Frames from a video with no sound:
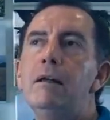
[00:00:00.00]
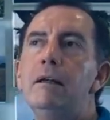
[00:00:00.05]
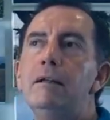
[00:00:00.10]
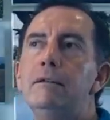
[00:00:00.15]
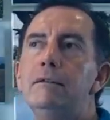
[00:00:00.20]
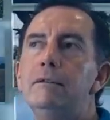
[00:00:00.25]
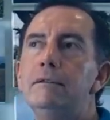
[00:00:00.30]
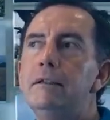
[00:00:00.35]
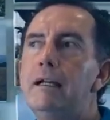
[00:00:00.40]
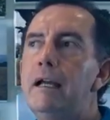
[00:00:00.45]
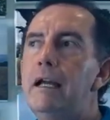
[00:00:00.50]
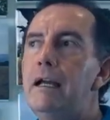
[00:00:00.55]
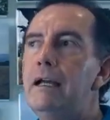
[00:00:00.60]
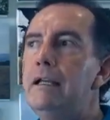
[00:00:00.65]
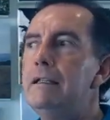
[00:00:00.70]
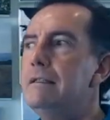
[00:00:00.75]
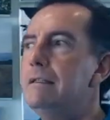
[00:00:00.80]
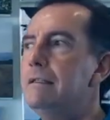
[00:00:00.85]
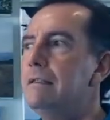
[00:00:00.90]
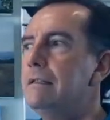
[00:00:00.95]
Well,
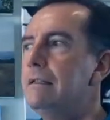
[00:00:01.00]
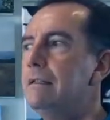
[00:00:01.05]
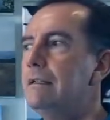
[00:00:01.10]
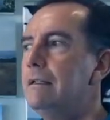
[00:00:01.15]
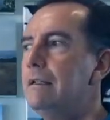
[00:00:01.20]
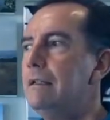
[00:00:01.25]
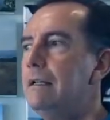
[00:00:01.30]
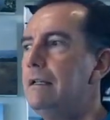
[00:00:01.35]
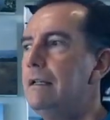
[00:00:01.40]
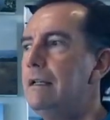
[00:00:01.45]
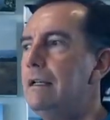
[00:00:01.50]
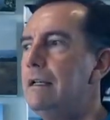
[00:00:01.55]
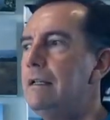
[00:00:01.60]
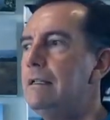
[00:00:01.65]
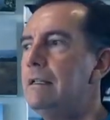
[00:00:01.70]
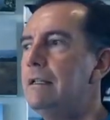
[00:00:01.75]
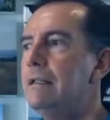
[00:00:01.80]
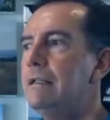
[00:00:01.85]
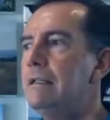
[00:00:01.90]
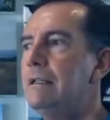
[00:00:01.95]
is
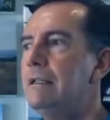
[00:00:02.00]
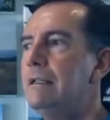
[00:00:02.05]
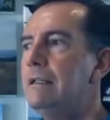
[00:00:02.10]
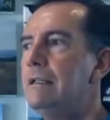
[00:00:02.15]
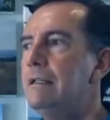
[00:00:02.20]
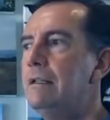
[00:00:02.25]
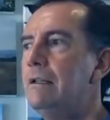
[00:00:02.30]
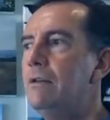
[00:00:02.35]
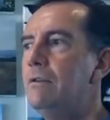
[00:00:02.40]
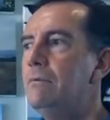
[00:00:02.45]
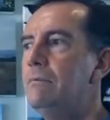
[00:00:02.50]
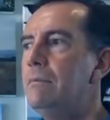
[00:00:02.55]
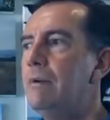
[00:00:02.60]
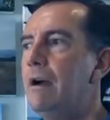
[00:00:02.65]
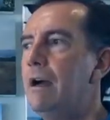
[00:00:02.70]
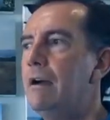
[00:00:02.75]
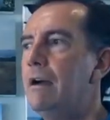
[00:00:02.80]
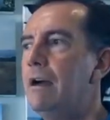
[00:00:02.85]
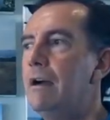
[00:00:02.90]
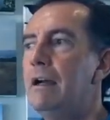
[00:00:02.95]
it
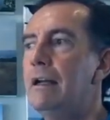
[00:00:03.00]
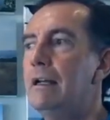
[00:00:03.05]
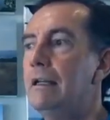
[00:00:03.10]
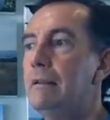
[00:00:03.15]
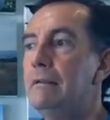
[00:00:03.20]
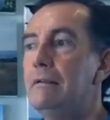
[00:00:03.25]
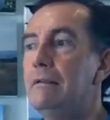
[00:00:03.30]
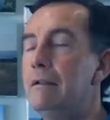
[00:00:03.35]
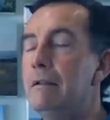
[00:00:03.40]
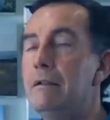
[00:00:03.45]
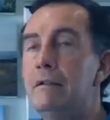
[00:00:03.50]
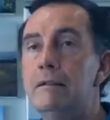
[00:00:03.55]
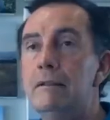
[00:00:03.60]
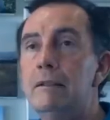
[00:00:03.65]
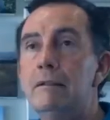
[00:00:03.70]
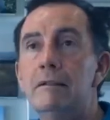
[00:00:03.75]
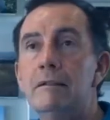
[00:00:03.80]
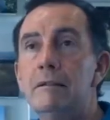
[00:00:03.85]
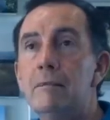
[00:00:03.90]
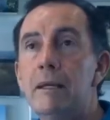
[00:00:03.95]
I had a
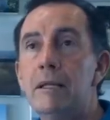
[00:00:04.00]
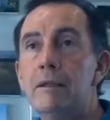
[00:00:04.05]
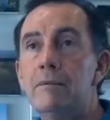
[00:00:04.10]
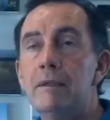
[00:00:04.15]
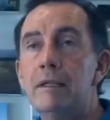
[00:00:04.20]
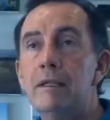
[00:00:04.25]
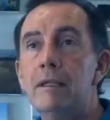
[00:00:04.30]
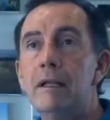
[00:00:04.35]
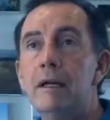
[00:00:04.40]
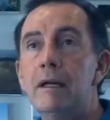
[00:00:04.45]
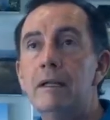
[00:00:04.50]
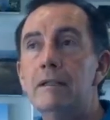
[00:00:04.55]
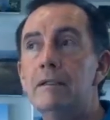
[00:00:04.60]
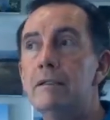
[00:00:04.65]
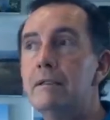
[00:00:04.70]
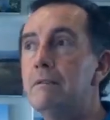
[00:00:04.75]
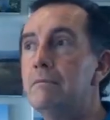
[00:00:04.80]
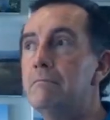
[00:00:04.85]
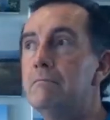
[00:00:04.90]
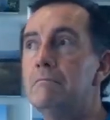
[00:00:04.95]
debate with a
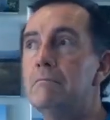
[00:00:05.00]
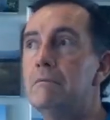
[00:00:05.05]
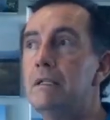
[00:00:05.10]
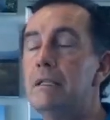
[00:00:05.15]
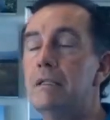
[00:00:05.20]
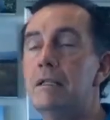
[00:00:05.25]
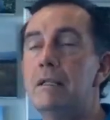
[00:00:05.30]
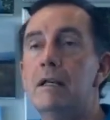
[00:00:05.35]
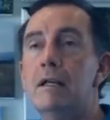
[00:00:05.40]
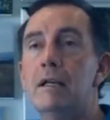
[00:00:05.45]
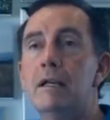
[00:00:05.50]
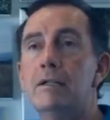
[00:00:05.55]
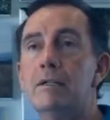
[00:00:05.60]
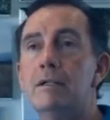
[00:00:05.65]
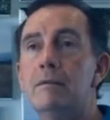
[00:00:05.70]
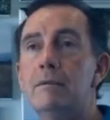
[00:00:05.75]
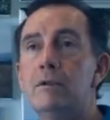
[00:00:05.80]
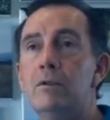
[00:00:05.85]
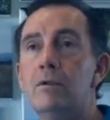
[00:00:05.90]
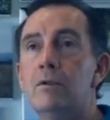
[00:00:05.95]
client yesterday,
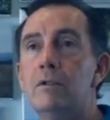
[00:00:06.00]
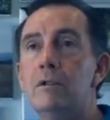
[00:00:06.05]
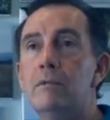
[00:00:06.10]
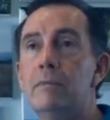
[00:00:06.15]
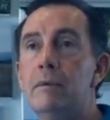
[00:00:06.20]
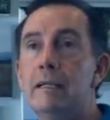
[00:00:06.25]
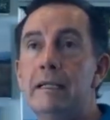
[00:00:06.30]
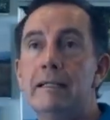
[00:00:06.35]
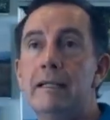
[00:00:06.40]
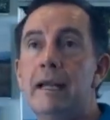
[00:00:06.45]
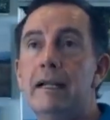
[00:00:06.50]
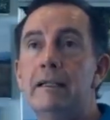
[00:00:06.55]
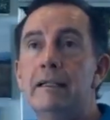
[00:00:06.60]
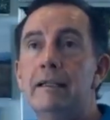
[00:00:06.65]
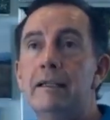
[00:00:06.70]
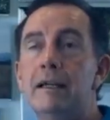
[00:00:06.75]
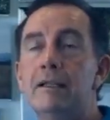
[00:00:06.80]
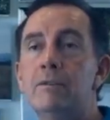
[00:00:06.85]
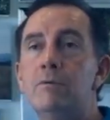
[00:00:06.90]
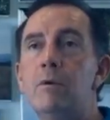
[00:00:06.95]
actually, and we talked about
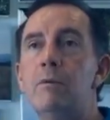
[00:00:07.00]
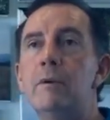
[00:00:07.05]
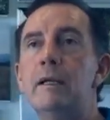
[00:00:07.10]
exactly that.